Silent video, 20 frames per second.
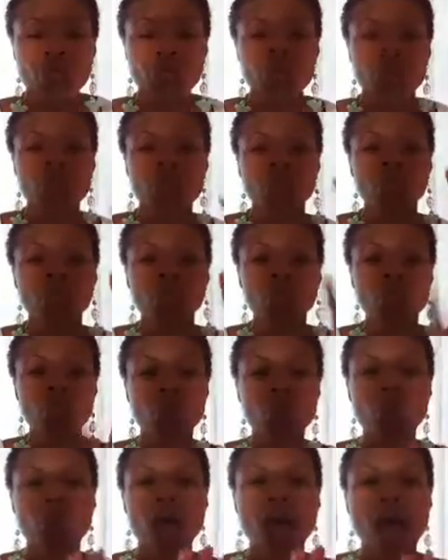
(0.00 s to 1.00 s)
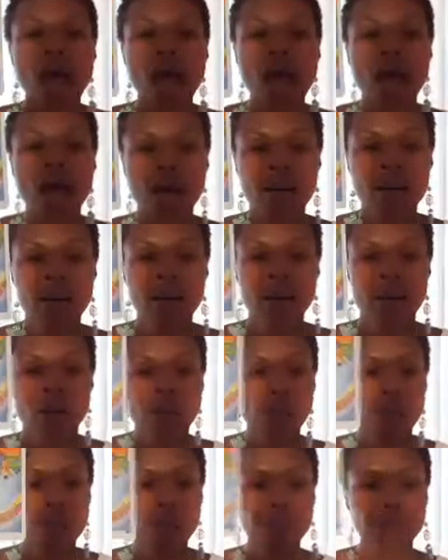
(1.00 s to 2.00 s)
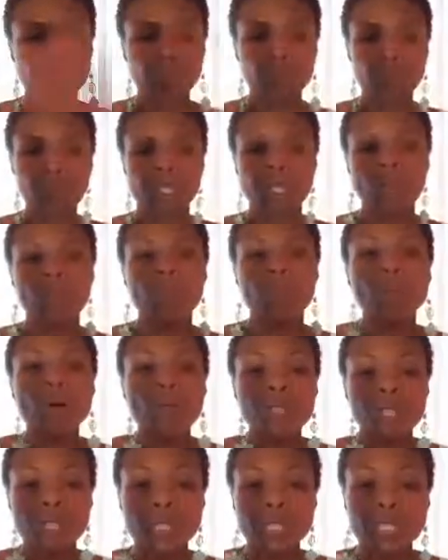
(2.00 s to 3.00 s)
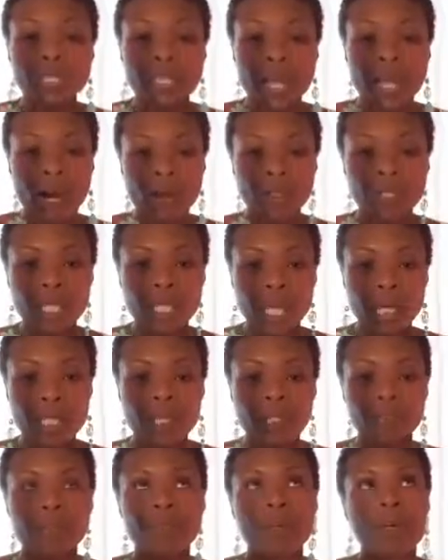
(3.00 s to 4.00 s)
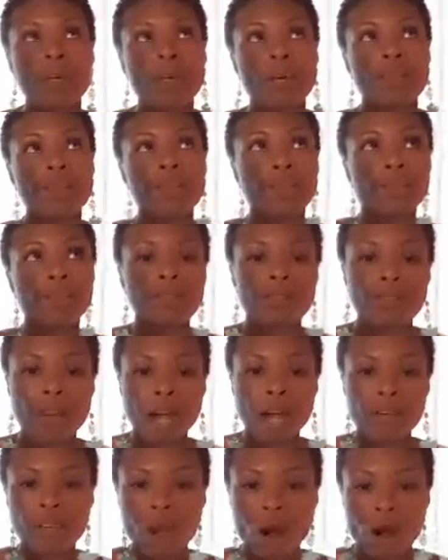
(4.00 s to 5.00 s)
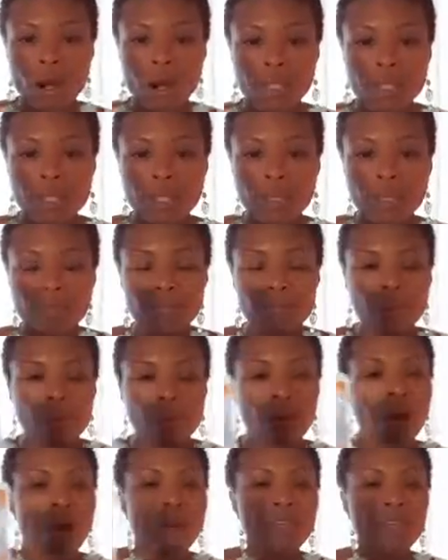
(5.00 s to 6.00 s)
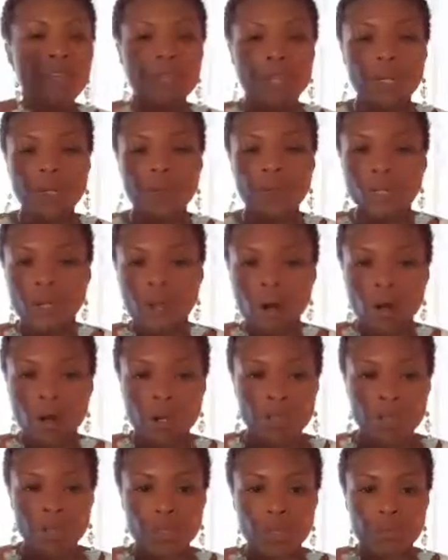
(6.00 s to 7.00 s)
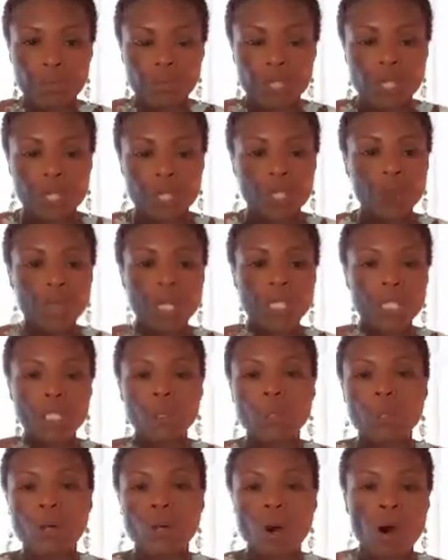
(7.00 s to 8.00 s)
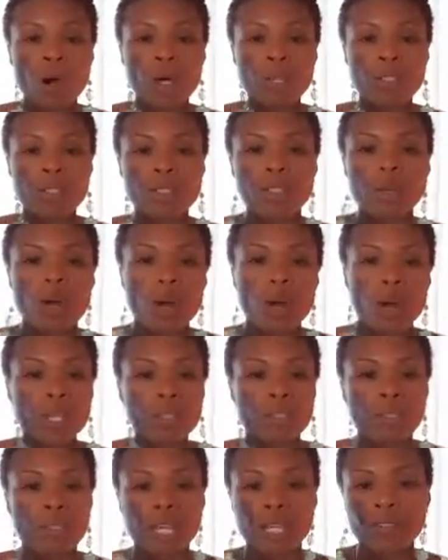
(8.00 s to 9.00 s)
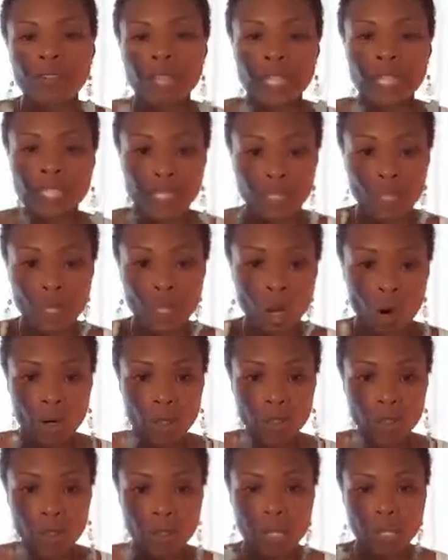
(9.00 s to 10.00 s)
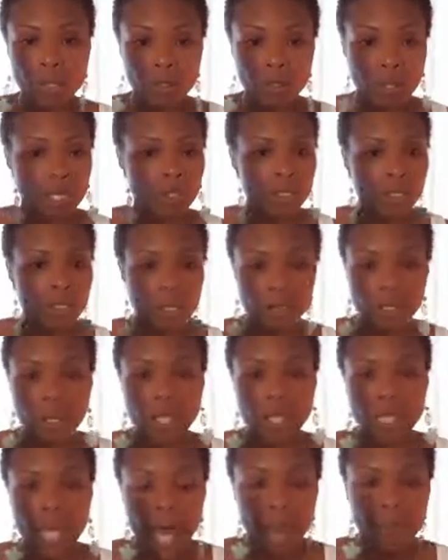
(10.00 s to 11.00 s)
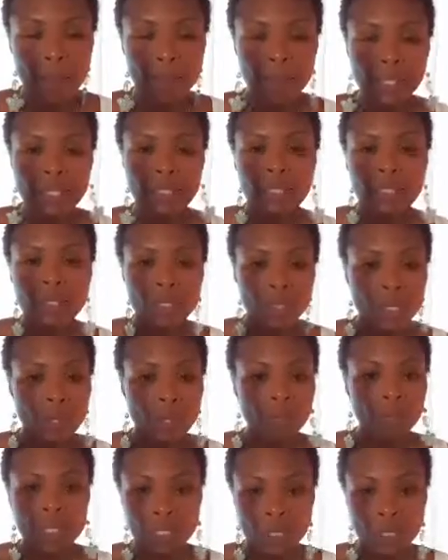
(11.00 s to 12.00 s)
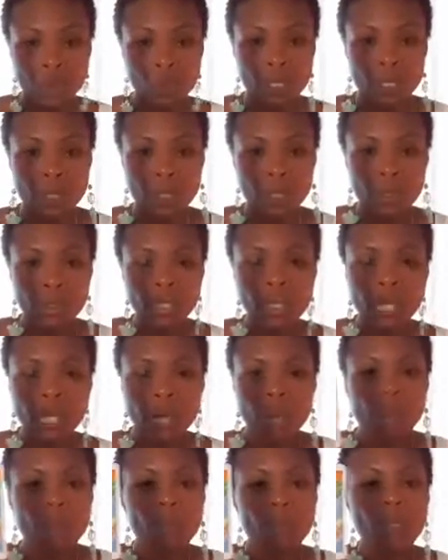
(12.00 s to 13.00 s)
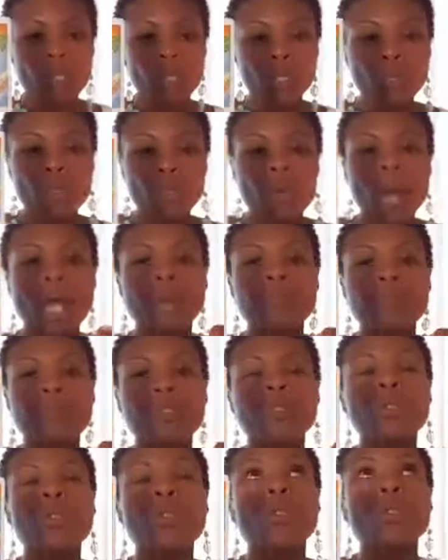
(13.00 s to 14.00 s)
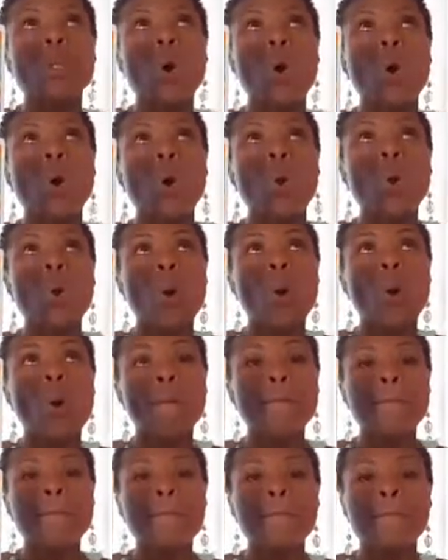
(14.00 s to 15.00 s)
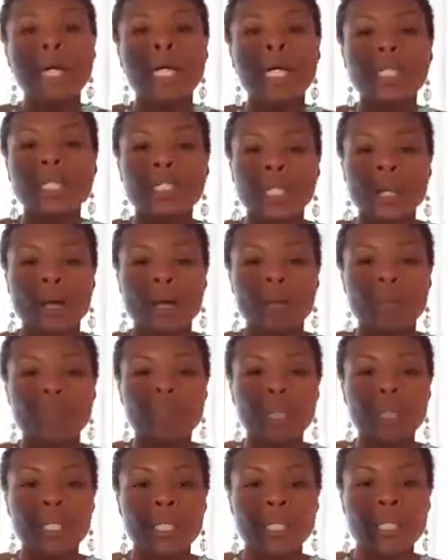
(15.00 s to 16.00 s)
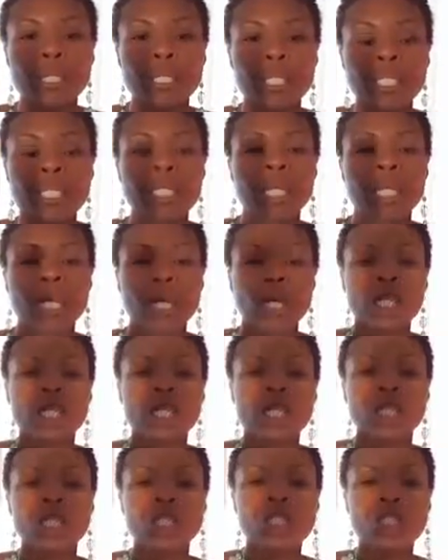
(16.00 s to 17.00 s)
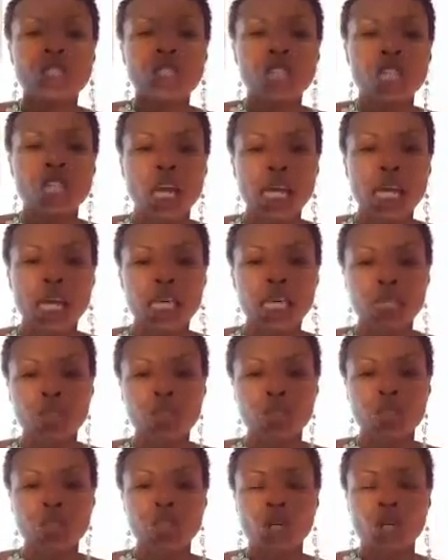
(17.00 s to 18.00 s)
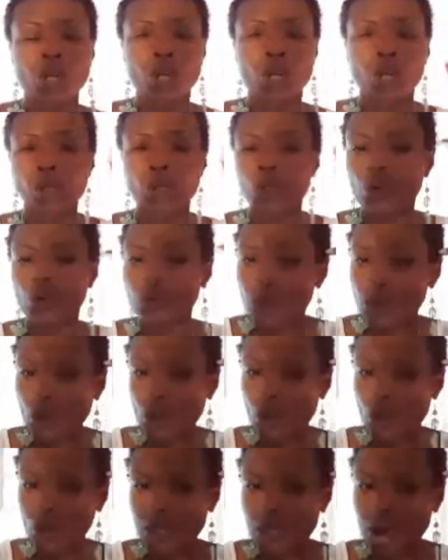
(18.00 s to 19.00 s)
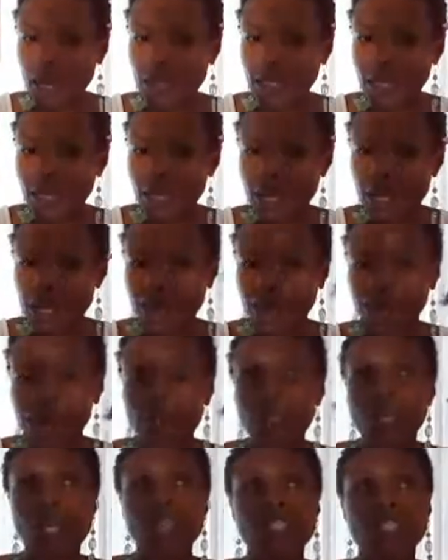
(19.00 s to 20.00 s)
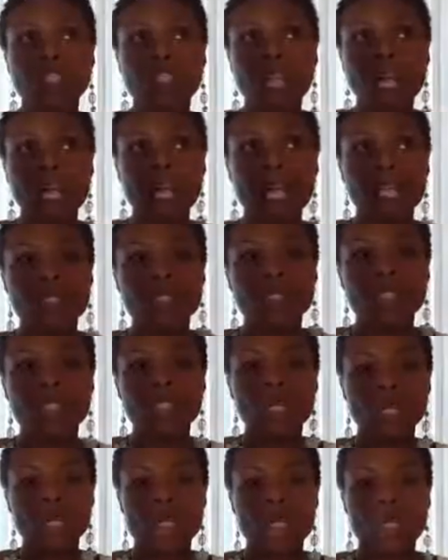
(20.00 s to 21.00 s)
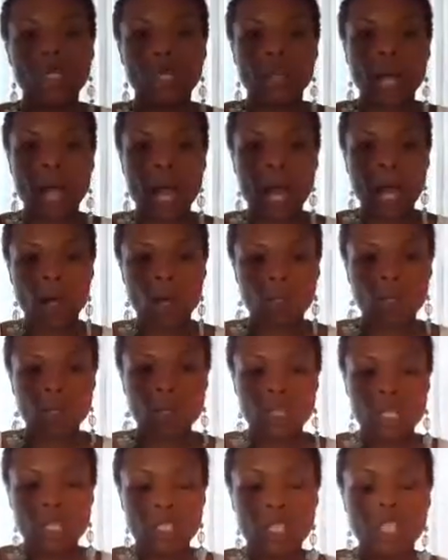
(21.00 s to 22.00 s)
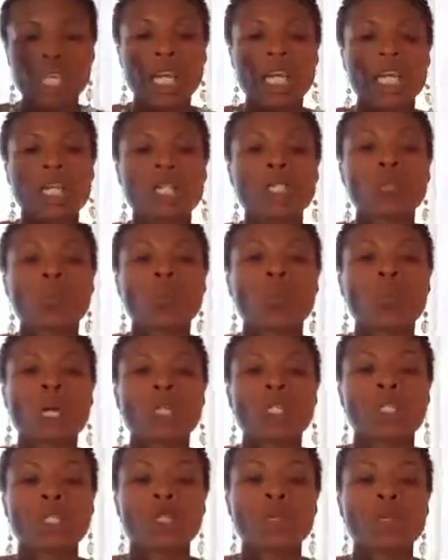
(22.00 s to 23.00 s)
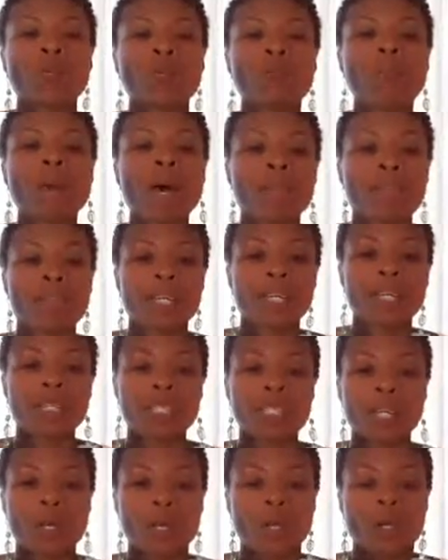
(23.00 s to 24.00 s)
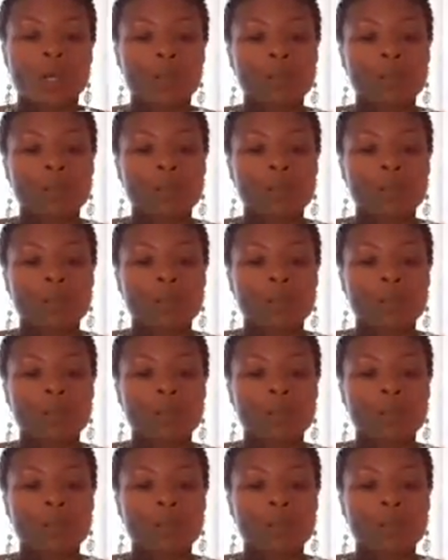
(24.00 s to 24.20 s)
which means you have free will. Most of the tarot deck, 55 cards, free will cards. 22 cards are your life lesson cards. That stuff's going to happen. There's something to be learned. But you have so much ability to change your thought process, change your outlook, change what your methods,